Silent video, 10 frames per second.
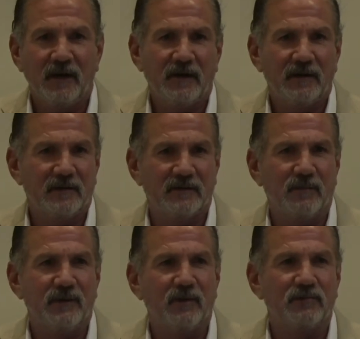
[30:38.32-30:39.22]
until
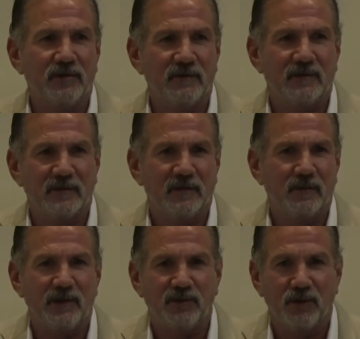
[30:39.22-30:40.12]

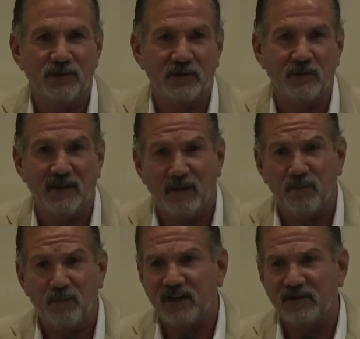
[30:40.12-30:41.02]
we torture you, and then
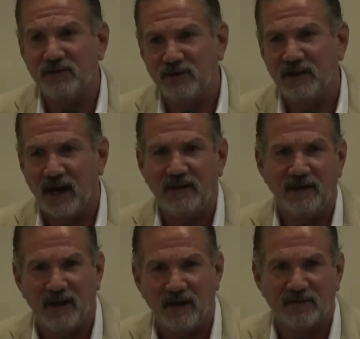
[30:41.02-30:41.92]
we'll send you to 90
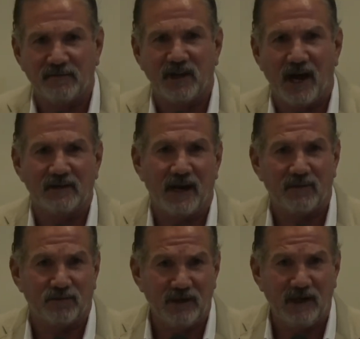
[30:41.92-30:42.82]
days of
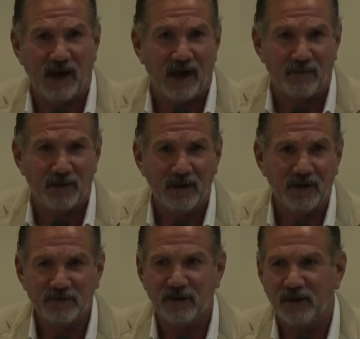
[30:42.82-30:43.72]
lockdown rehab
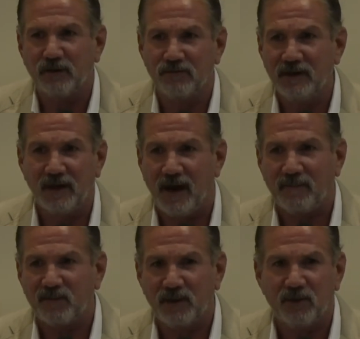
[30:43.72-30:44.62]
so you don't
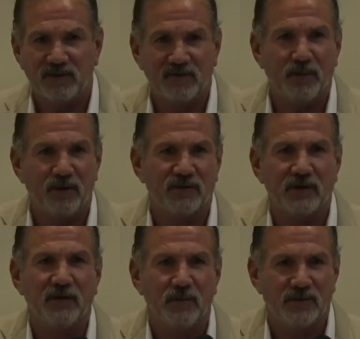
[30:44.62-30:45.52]
relapse because of
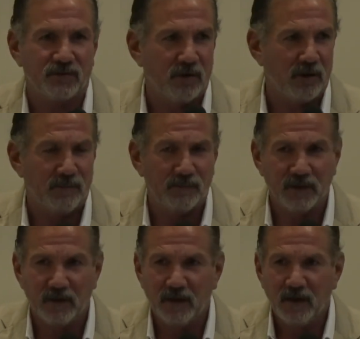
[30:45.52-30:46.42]
post-acute withdrawal.
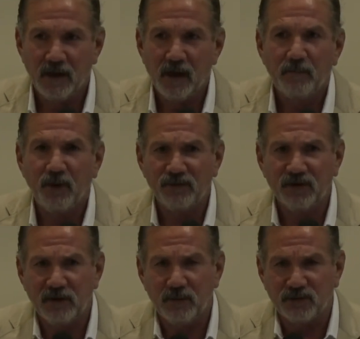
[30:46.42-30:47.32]

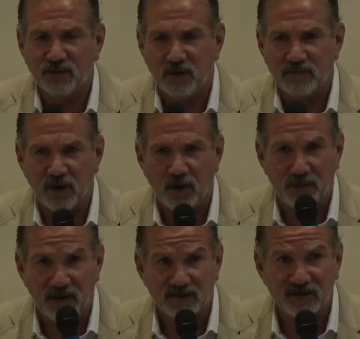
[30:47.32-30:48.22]
Post-acute withdrawal for
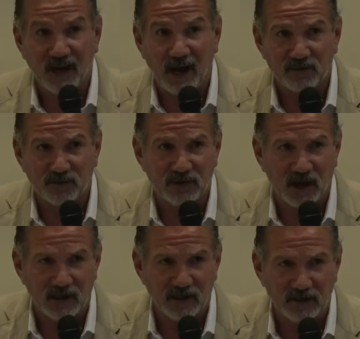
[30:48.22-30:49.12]
opiates lasts for
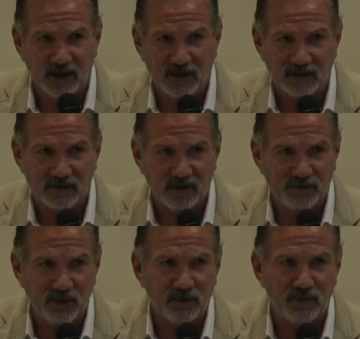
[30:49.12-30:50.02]
90 days.
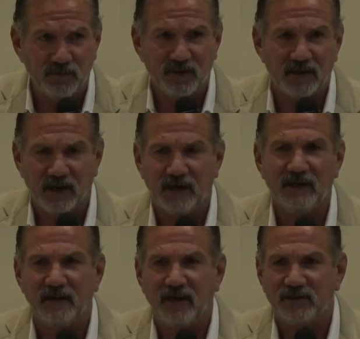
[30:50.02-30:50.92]
If you've got
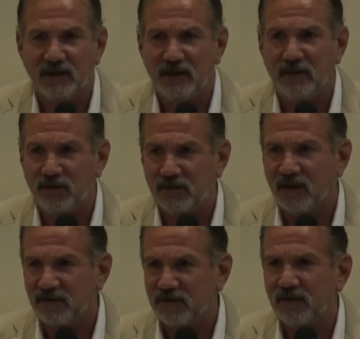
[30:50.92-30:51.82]
90 days clean and you're
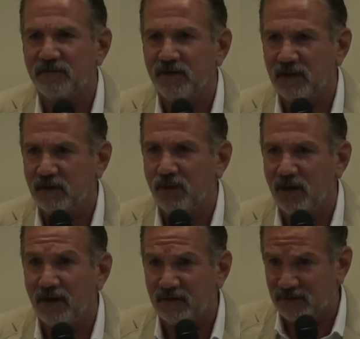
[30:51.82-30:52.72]
not still feeling
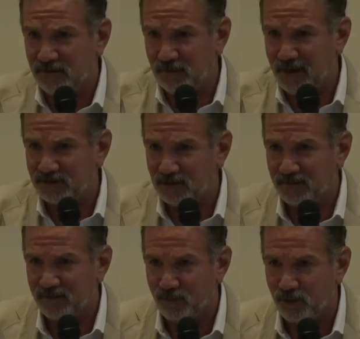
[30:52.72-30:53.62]
well, as you mentioned
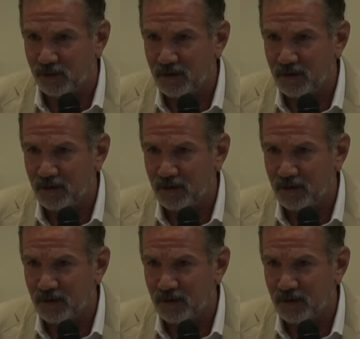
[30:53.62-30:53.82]
before,